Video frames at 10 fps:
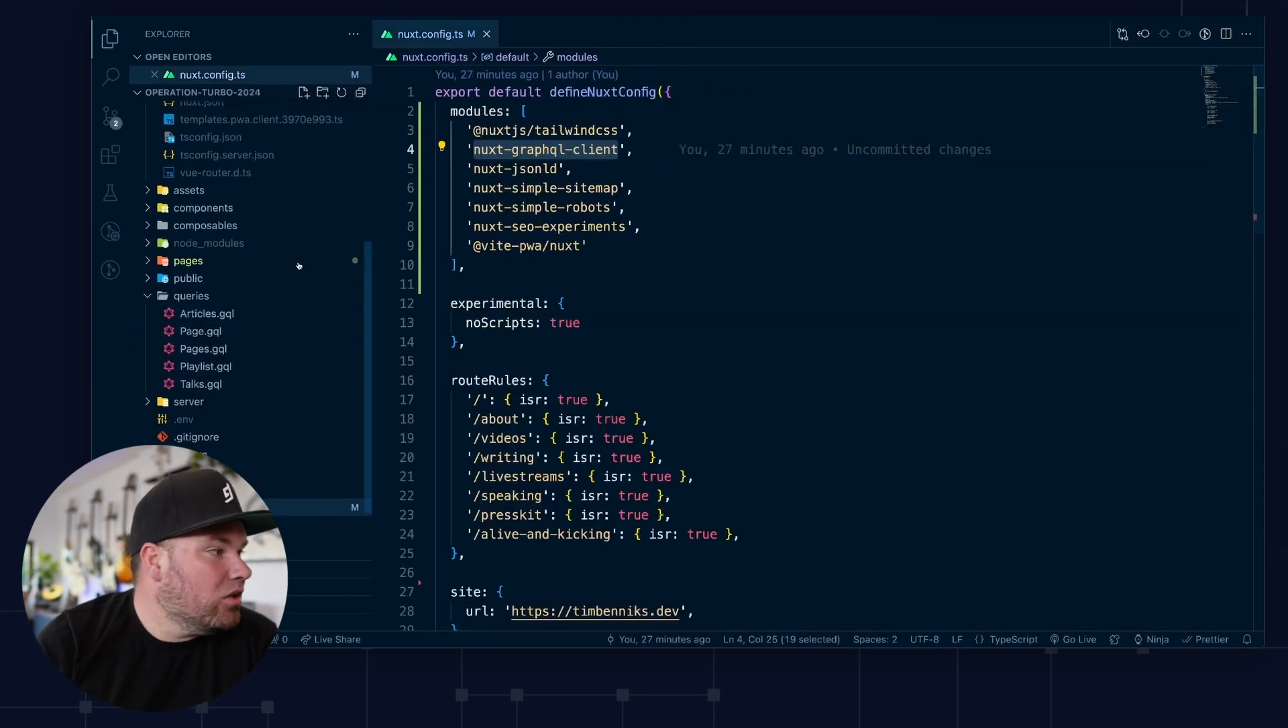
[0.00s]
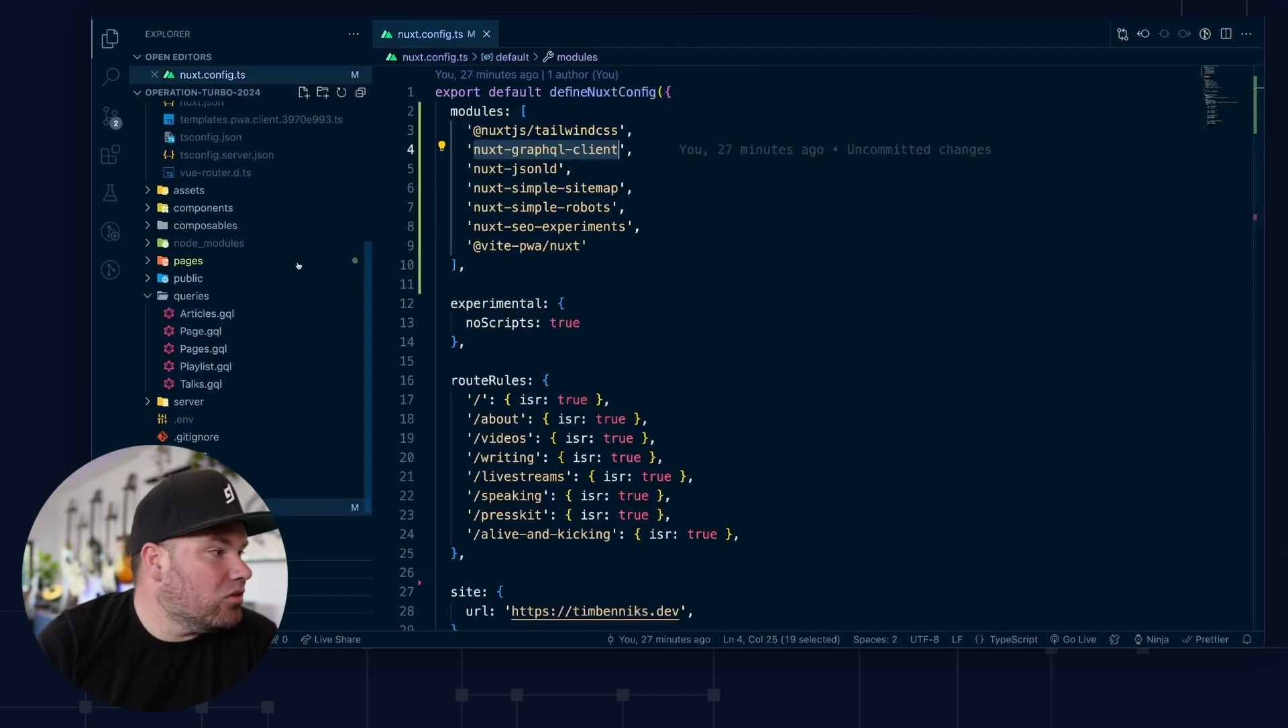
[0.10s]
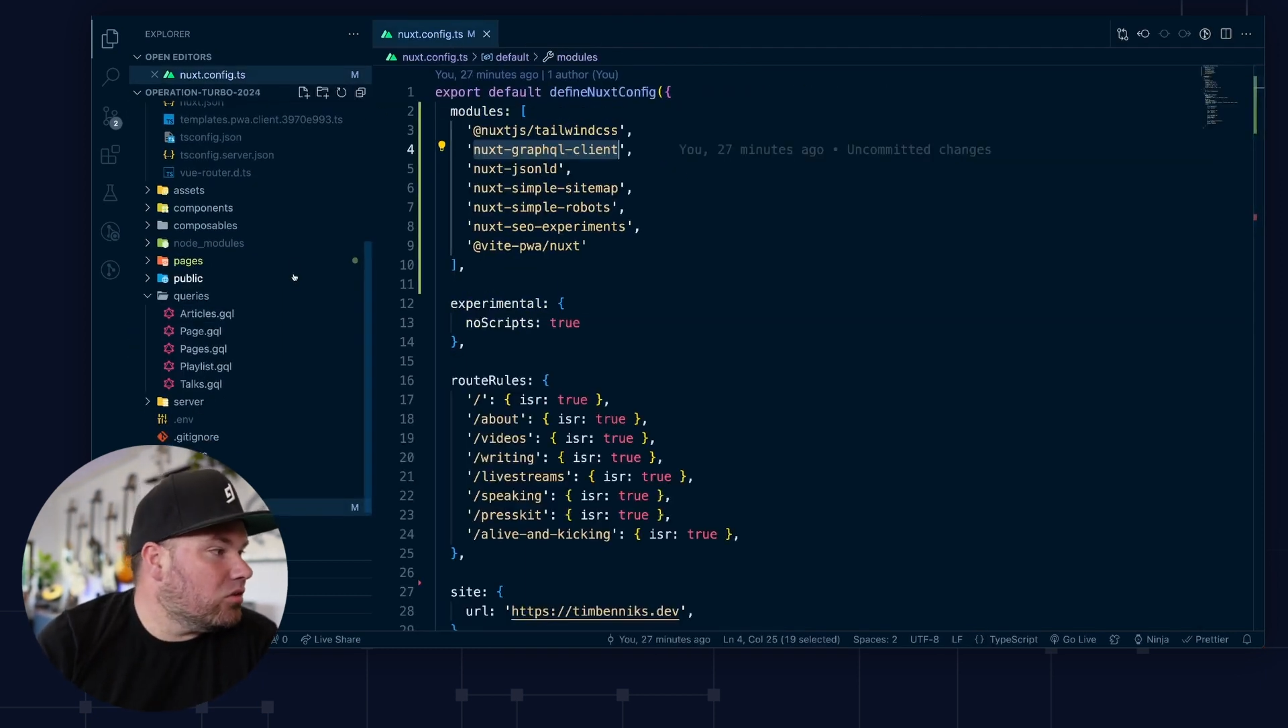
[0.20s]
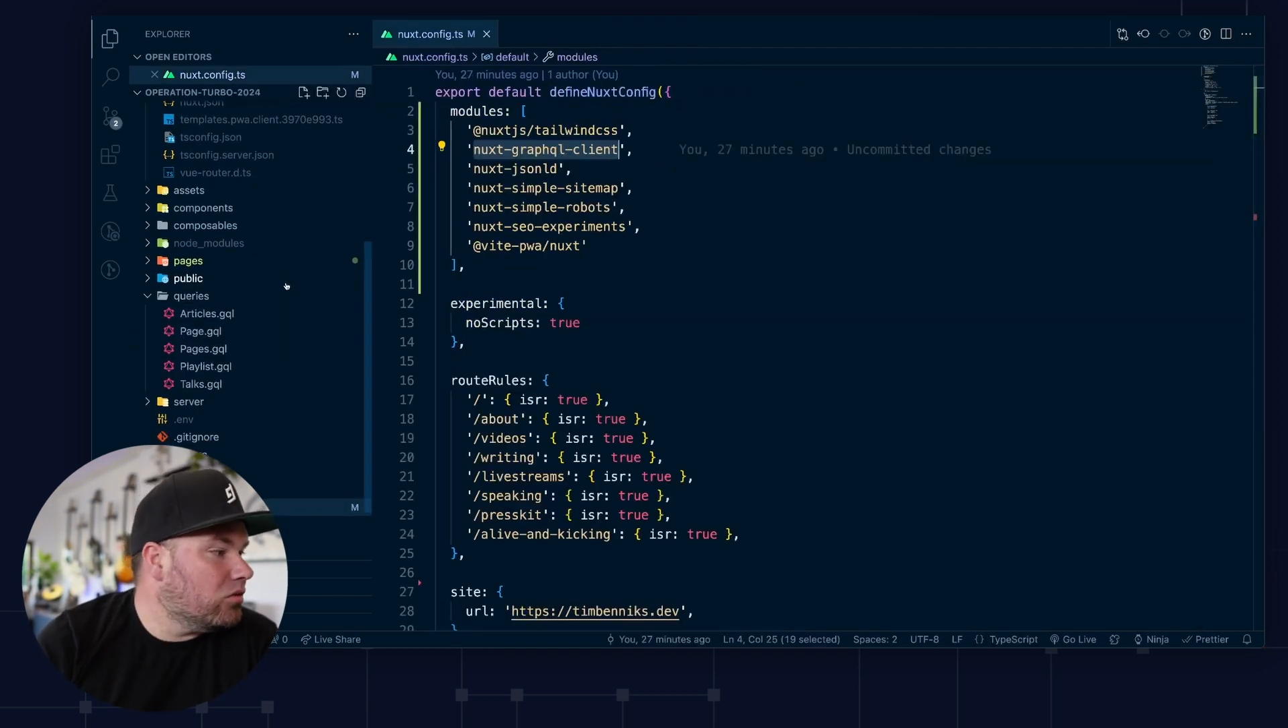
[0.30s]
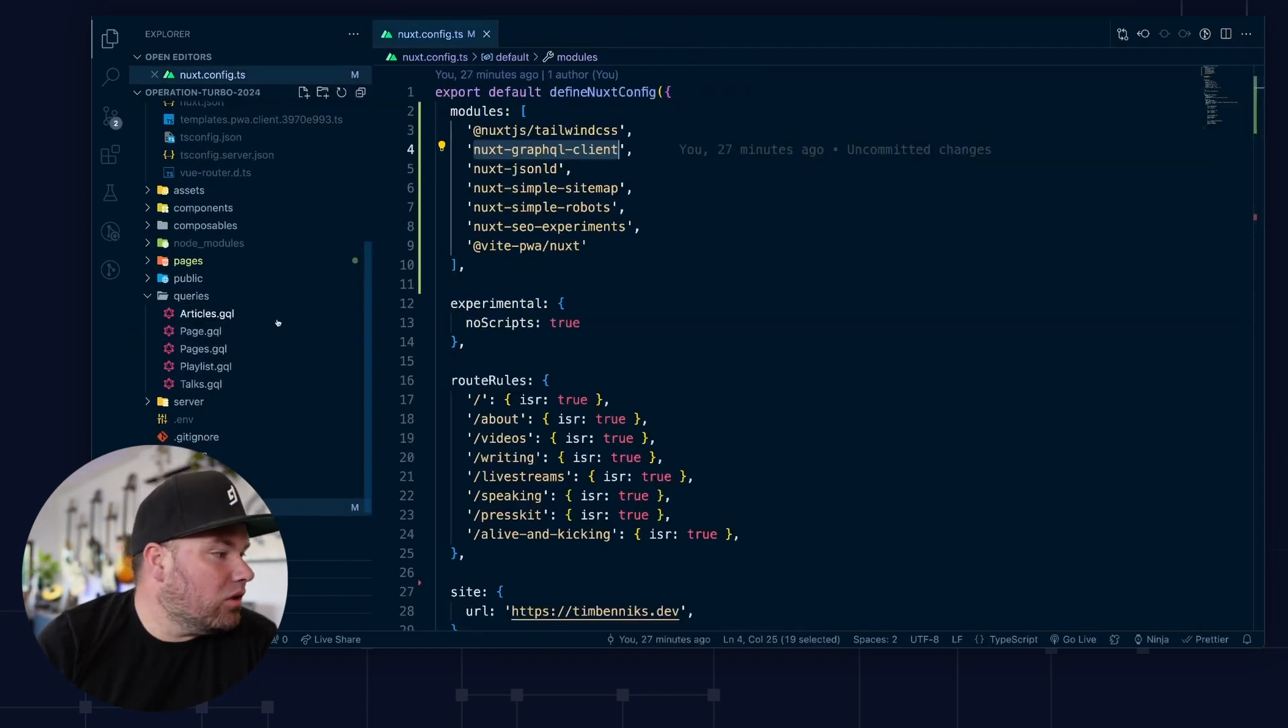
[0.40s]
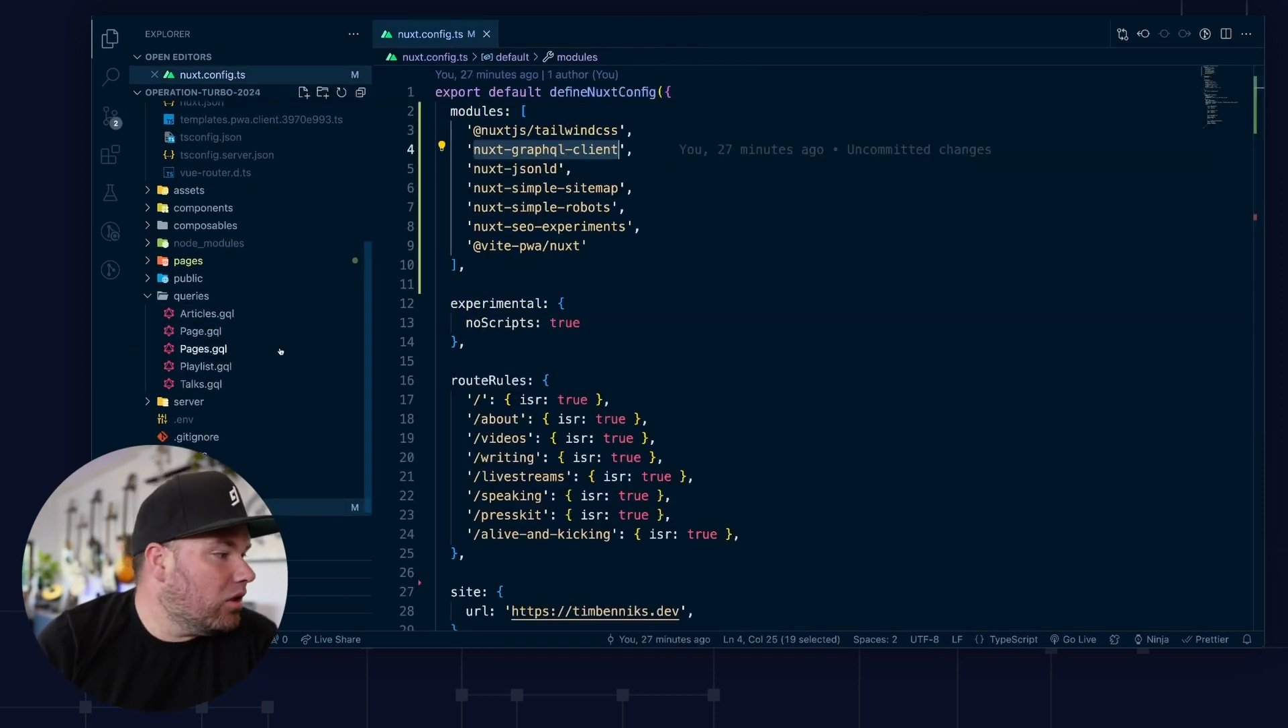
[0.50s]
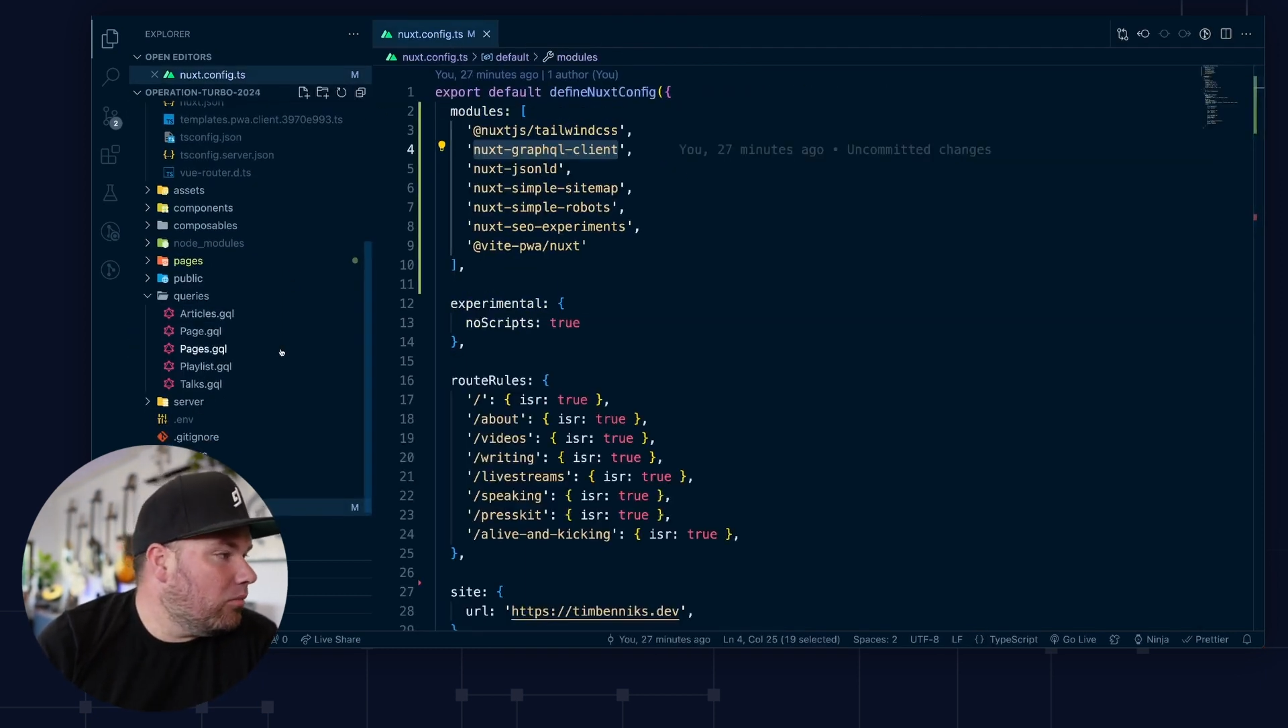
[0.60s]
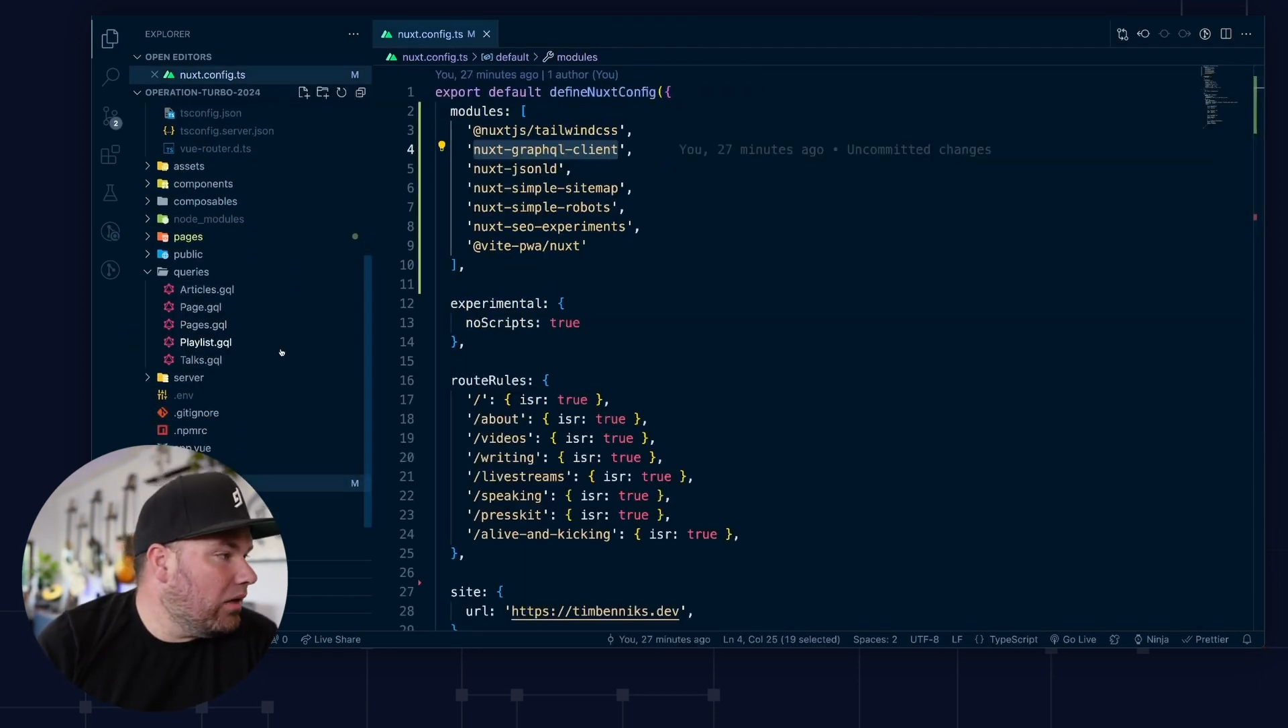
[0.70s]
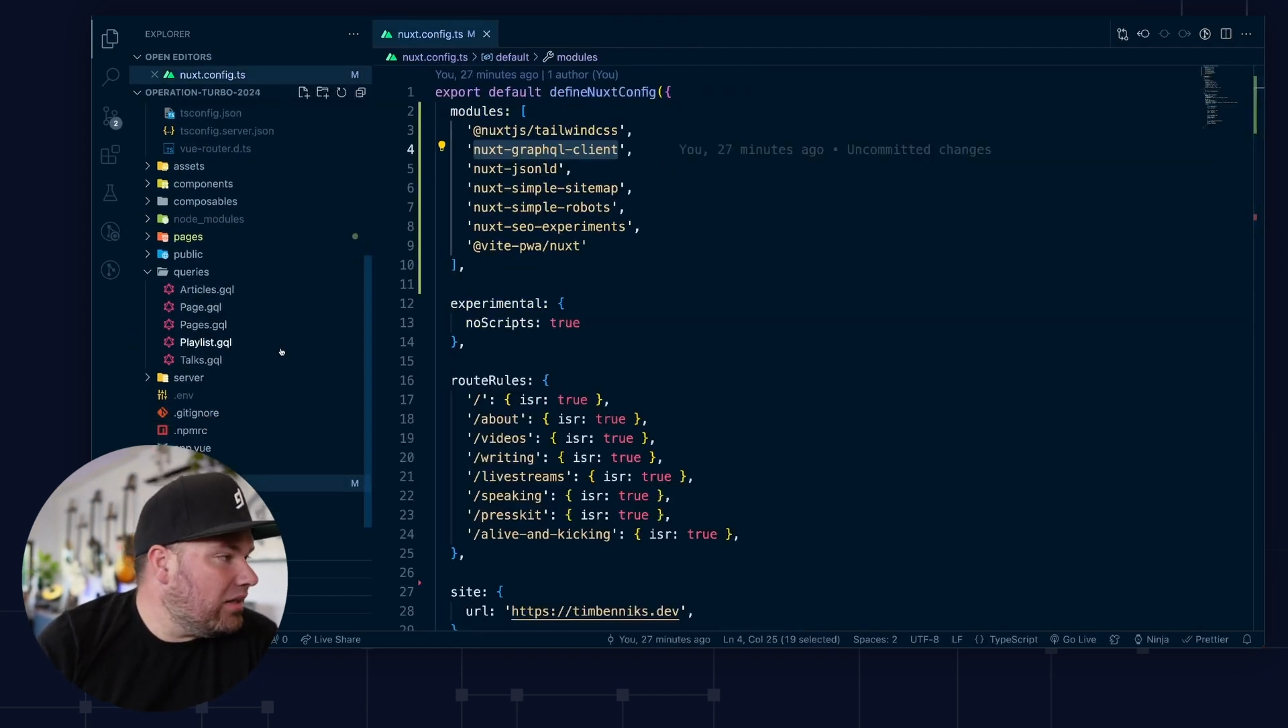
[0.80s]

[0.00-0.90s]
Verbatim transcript: So um,